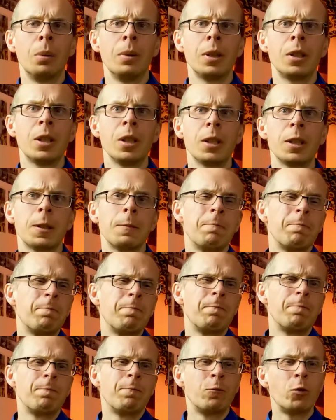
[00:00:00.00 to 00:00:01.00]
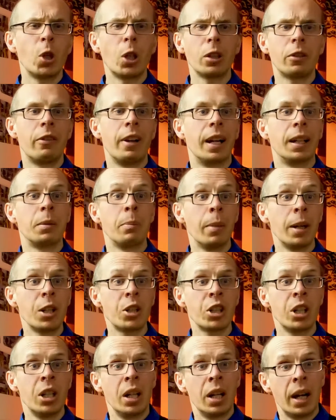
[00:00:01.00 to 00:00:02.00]
which is not that
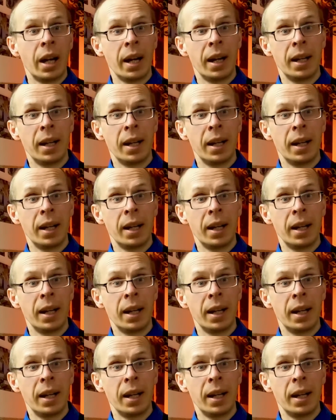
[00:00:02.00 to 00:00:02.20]
much,